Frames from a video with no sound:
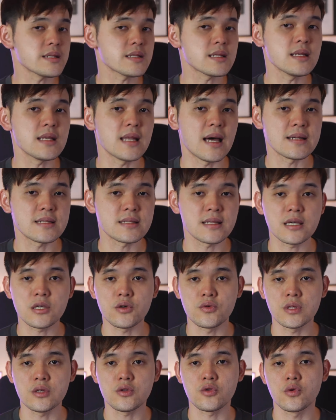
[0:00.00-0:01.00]
is the last thing
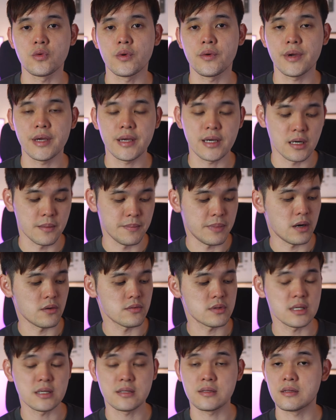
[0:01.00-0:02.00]
you need to worry
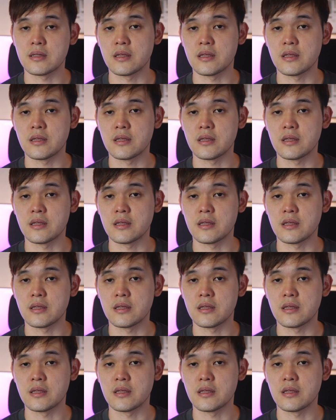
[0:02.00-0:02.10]
about this